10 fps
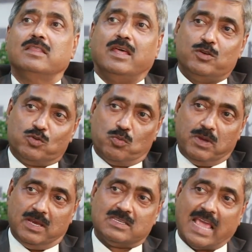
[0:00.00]
There used to
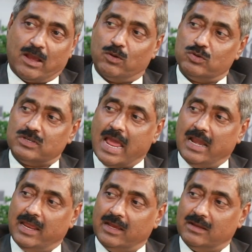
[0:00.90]
be a
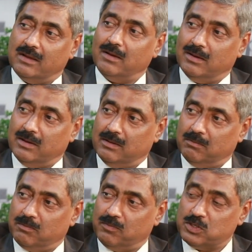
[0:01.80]
cyclostyling
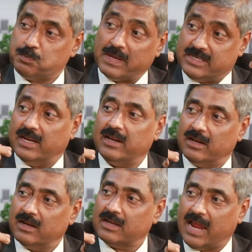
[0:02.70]

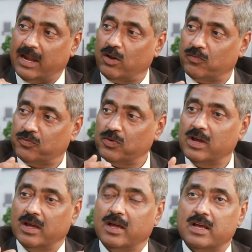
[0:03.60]
special kind of
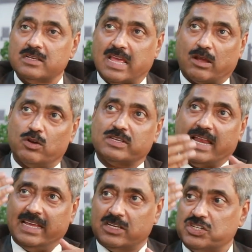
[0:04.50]

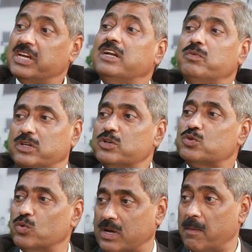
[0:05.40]
cyclostyling sheet which used to